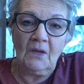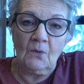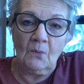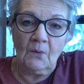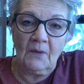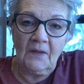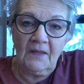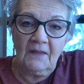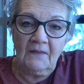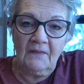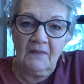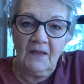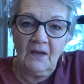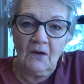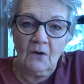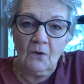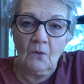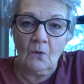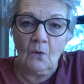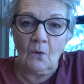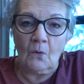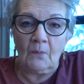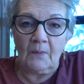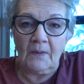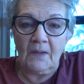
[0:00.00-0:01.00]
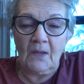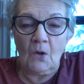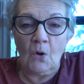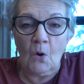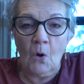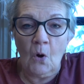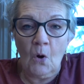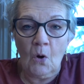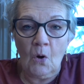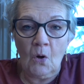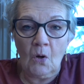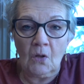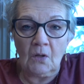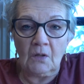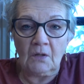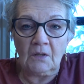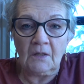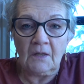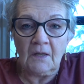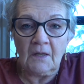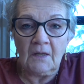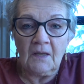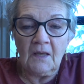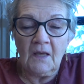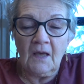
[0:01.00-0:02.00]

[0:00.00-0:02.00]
go in there or we call.